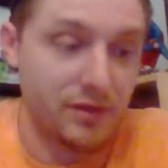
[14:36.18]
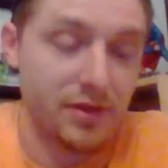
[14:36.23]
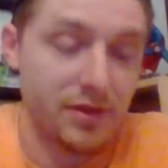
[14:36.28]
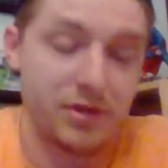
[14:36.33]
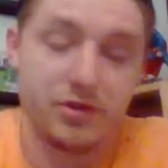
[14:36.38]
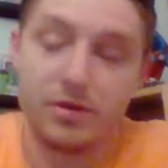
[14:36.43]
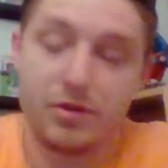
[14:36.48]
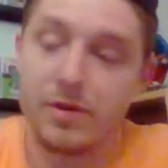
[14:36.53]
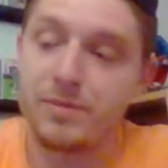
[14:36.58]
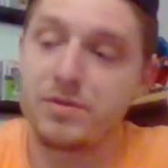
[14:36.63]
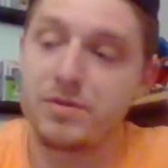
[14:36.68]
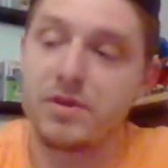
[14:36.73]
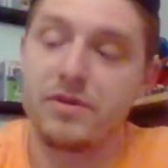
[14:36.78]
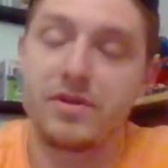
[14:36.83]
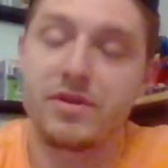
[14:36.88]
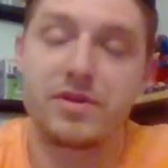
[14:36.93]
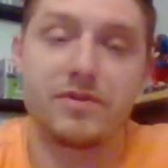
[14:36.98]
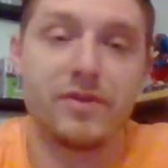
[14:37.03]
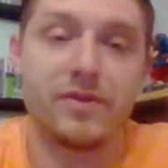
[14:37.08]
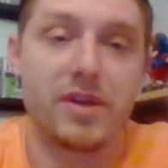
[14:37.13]
the description
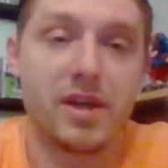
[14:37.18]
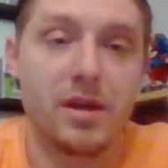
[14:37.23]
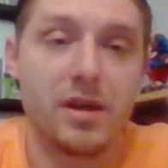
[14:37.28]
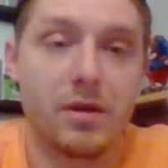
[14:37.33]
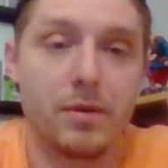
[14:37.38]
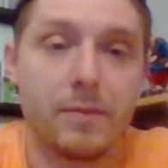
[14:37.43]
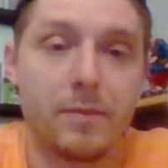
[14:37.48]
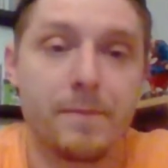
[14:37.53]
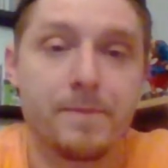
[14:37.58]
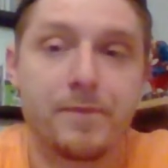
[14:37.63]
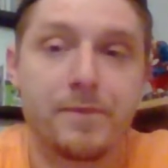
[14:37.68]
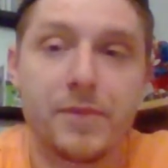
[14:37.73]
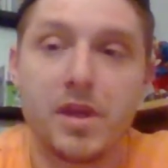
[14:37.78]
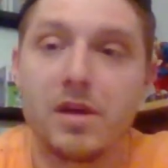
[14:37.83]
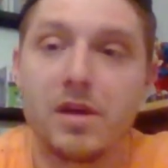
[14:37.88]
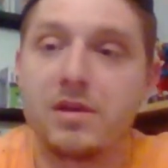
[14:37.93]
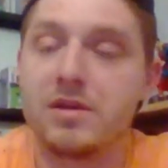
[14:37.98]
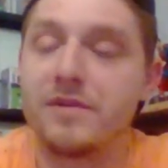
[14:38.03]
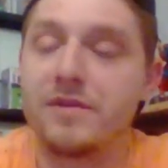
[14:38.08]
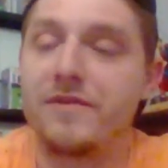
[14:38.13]
of this video
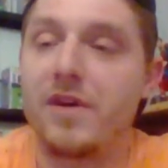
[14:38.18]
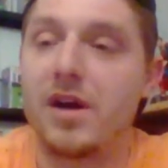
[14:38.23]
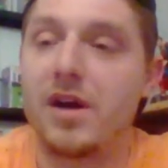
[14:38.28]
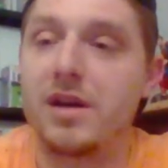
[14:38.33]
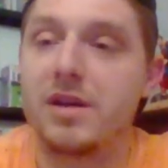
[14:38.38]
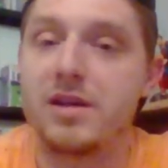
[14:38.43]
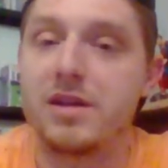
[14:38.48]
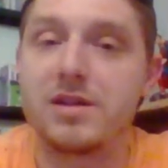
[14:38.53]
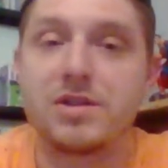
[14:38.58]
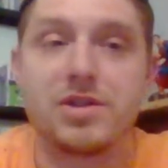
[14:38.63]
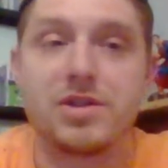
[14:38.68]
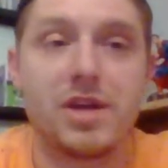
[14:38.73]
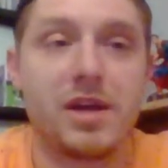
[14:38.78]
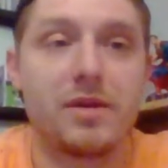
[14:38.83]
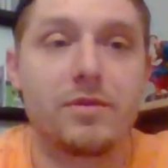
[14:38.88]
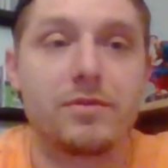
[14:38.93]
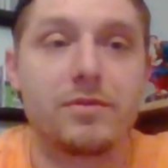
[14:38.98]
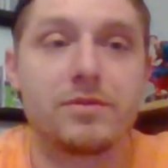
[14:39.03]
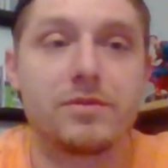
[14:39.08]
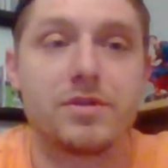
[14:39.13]
to find his
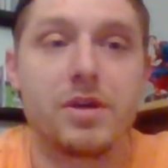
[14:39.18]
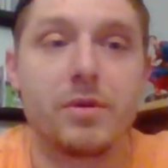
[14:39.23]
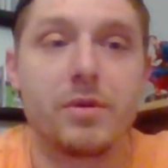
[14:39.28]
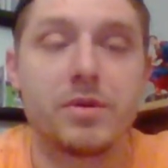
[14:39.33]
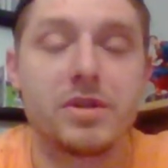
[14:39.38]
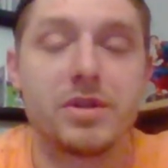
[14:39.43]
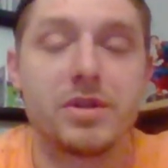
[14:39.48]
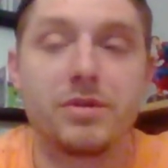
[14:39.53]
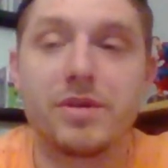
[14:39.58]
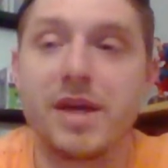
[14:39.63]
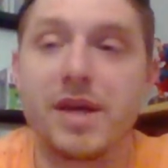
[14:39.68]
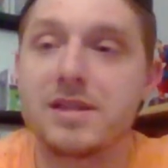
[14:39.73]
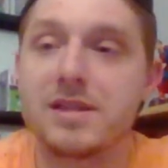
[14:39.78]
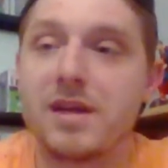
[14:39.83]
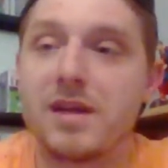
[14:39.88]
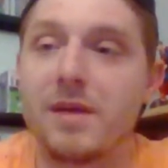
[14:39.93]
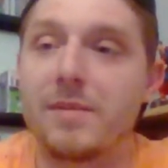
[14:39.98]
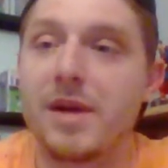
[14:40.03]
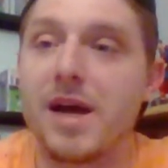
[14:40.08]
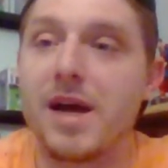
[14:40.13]
channel. So until
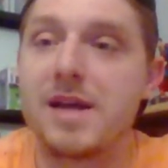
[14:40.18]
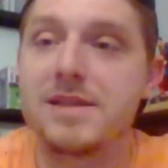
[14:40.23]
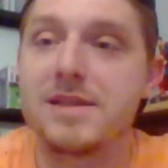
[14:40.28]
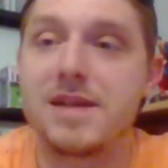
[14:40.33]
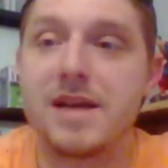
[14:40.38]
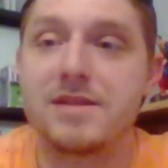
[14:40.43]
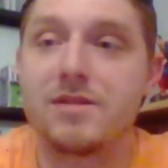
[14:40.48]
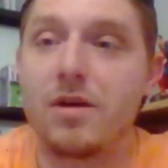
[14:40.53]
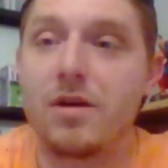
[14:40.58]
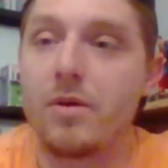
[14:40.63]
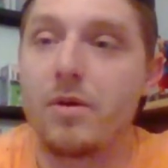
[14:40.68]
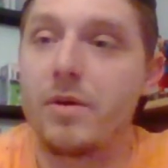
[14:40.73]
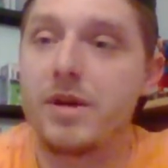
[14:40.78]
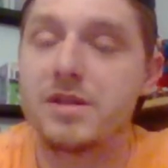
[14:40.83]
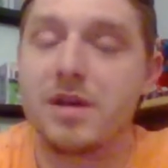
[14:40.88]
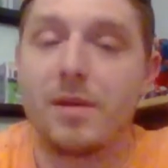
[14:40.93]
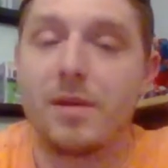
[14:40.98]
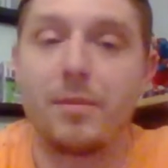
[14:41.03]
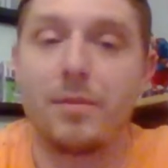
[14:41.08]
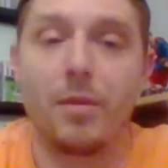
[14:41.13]
next time, guys, as
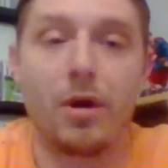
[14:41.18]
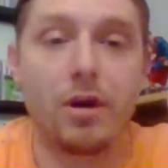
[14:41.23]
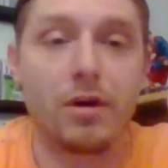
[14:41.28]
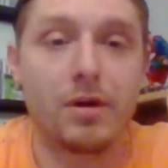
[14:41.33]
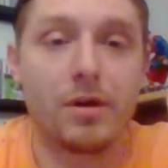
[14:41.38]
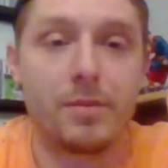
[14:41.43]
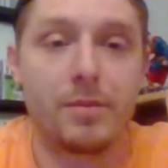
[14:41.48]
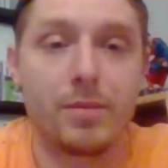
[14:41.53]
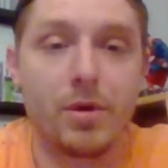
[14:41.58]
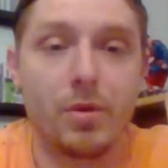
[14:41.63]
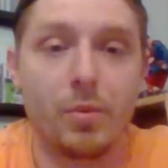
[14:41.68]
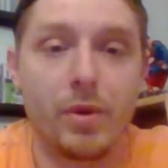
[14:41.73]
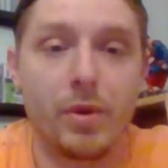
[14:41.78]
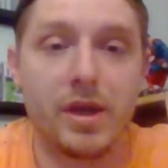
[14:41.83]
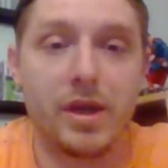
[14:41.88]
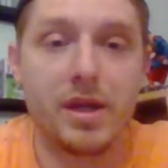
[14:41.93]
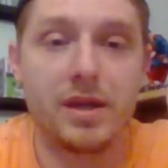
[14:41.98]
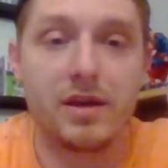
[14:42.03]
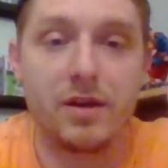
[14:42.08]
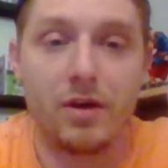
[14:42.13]
always, I'm Mark, but
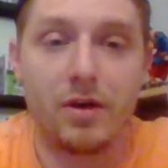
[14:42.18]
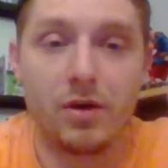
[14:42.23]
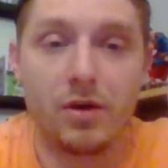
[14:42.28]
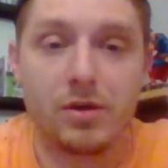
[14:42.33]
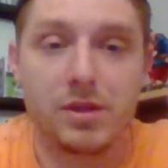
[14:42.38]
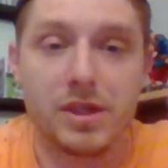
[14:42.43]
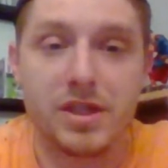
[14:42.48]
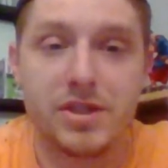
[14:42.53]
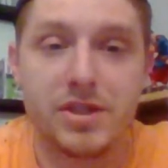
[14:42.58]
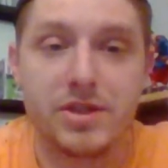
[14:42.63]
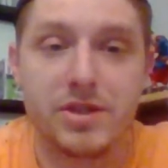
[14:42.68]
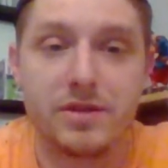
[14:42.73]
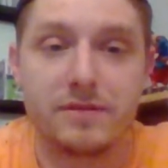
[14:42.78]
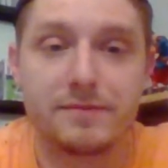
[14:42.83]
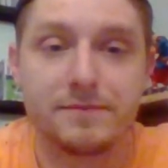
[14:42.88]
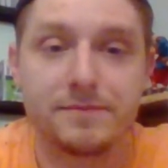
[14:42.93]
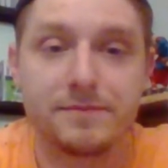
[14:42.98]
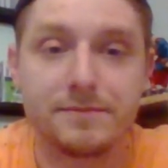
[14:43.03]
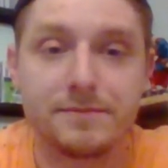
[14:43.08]
we are Legion.